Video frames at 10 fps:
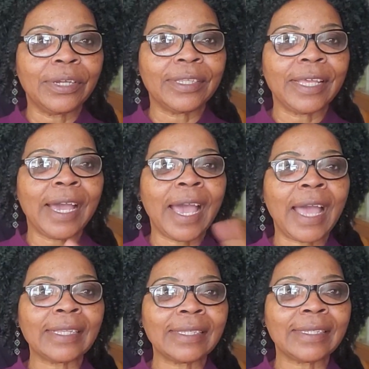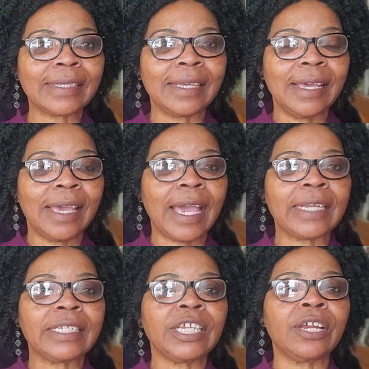the hearts,
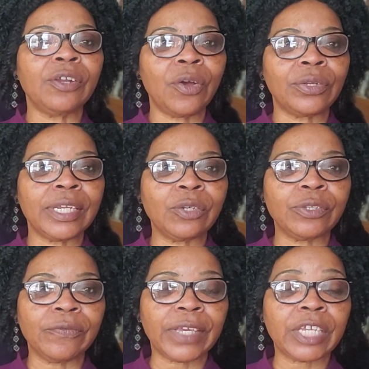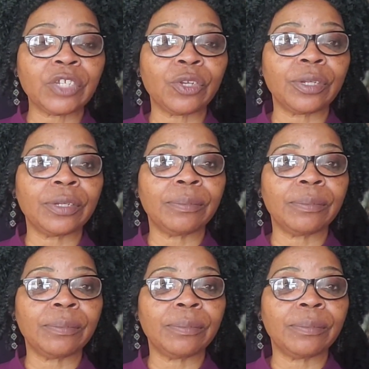and turn on the notification